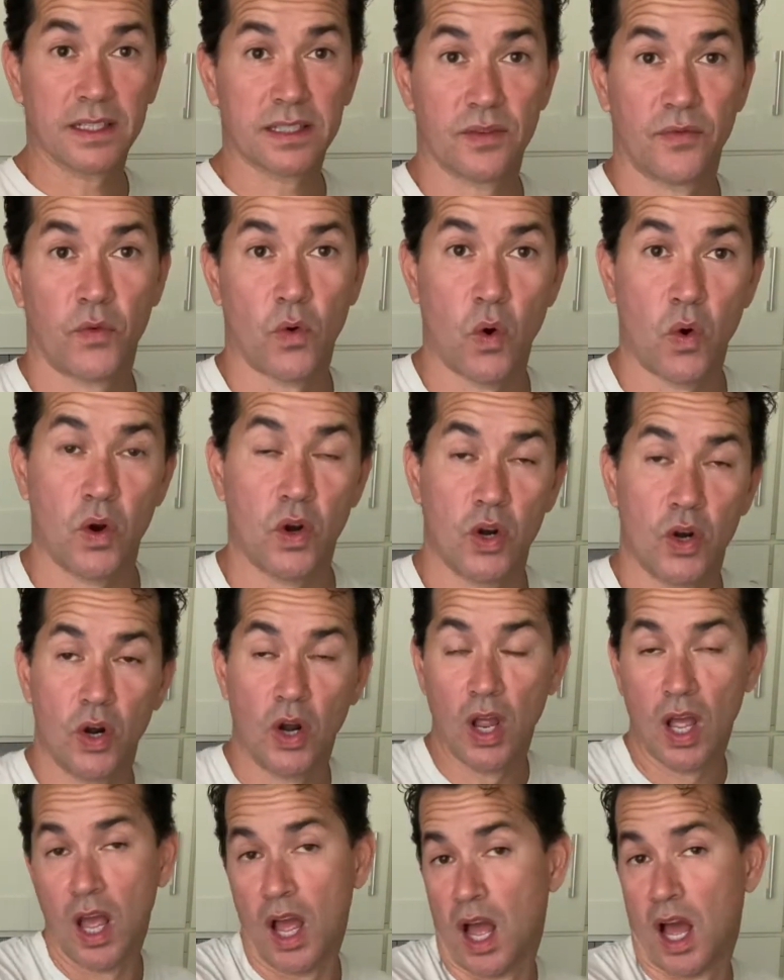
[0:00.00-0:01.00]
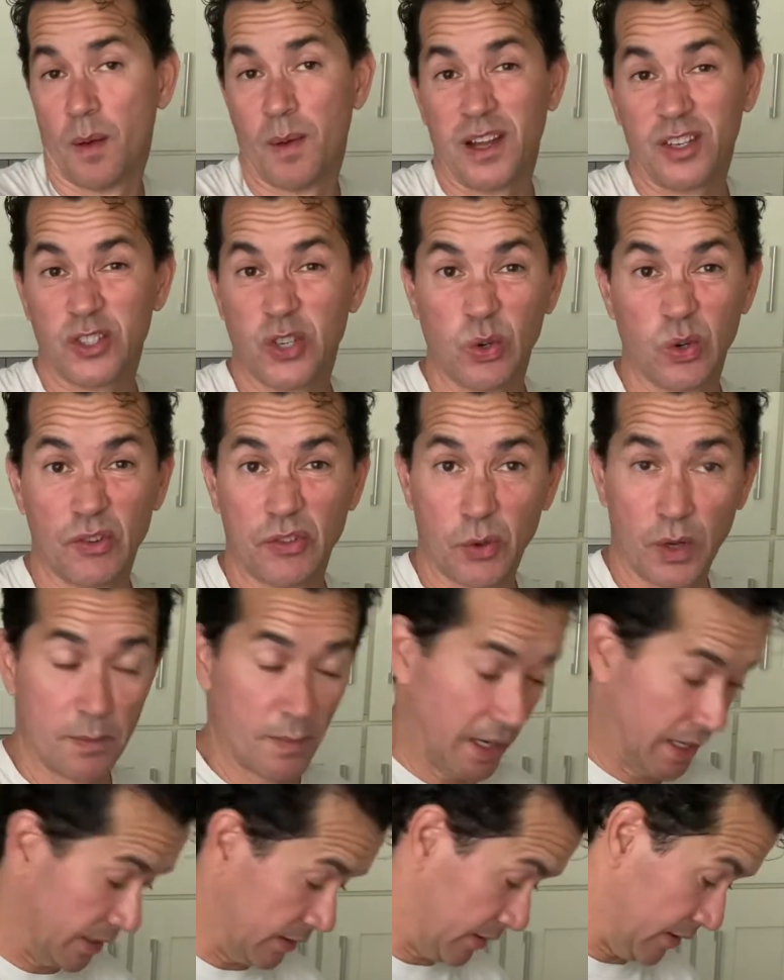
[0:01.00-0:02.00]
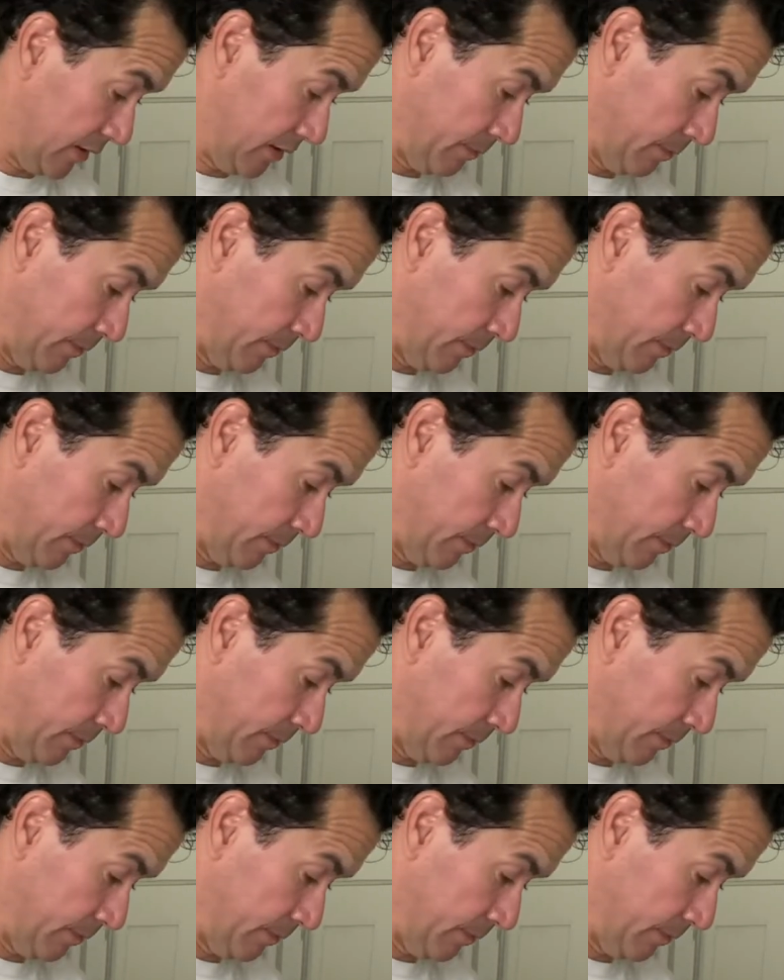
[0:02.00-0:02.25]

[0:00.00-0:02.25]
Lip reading: for about 2 or 3 minutes.